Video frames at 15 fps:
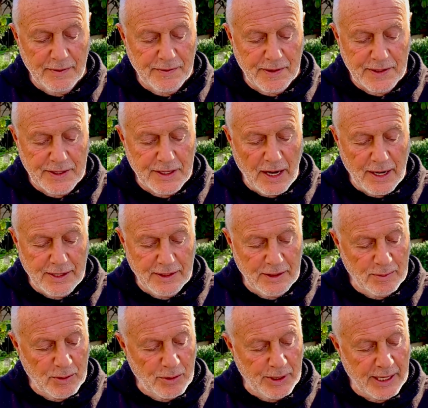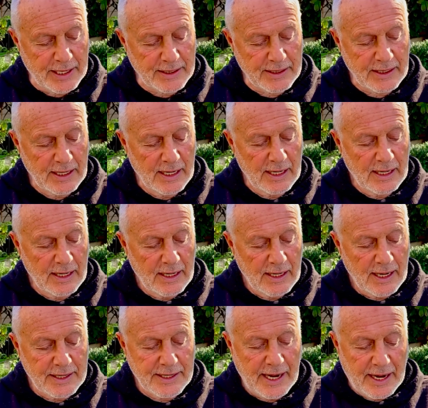first sight in the mornings
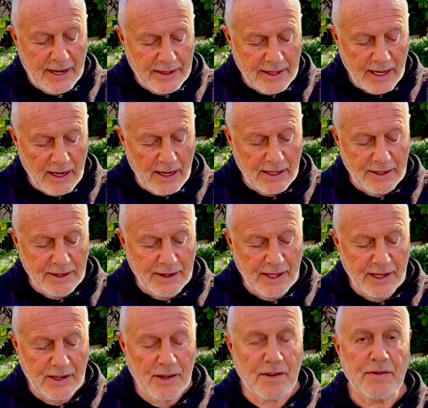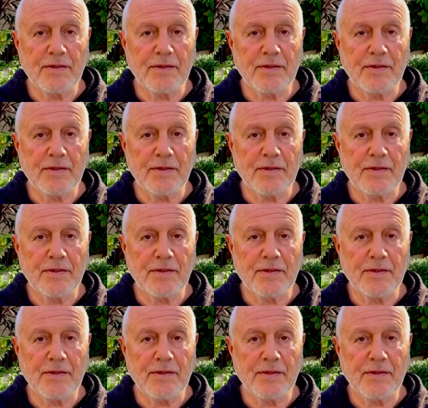as anything I can think of.